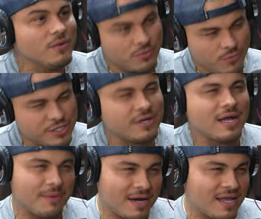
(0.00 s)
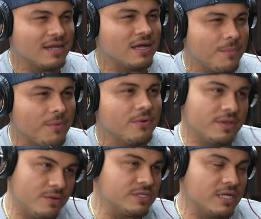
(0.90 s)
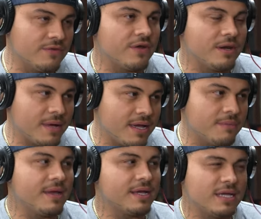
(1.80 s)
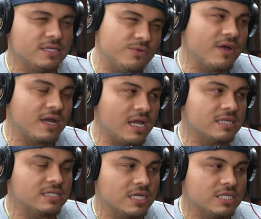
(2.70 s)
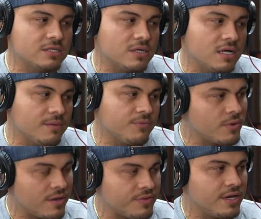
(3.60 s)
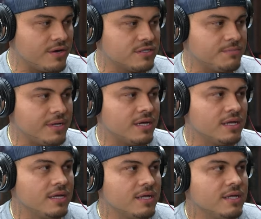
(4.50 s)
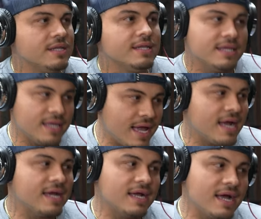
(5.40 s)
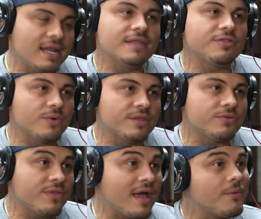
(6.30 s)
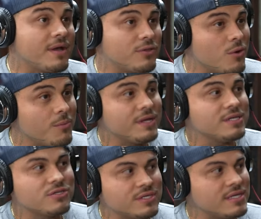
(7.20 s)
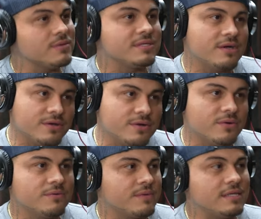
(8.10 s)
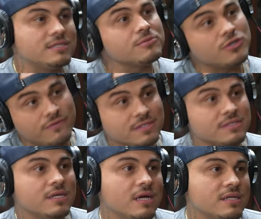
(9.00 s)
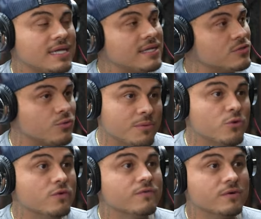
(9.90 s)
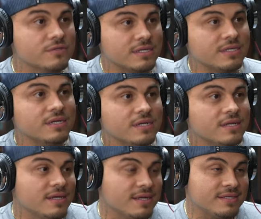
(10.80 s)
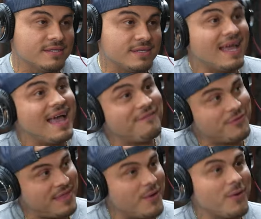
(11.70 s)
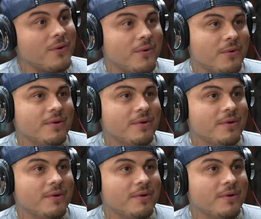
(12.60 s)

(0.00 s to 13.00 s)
with Richard Cabral, a couple, he was a good friend of mine back in days. We've kind of lost touch um, throughout the years, but uh, I kind of got led through it through that way through Homeboy Industries. I was there, you know, getting some services done, tattoo yeah. removals, and because yeah, after that whole